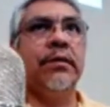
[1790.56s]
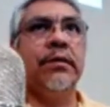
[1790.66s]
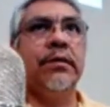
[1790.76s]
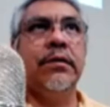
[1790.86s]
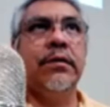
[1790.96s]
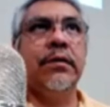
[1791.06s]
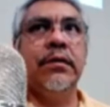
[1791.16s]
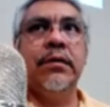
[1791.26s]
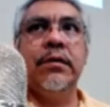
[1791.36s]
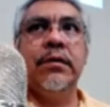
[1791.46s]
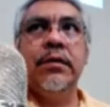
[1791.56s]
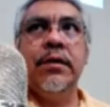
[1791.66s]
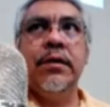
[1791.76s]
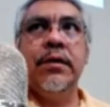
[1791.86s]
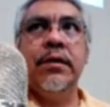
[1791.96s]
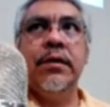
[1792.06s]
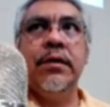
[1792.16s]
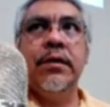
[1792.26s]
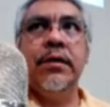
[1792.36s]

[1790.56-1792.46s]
Nobody speaks.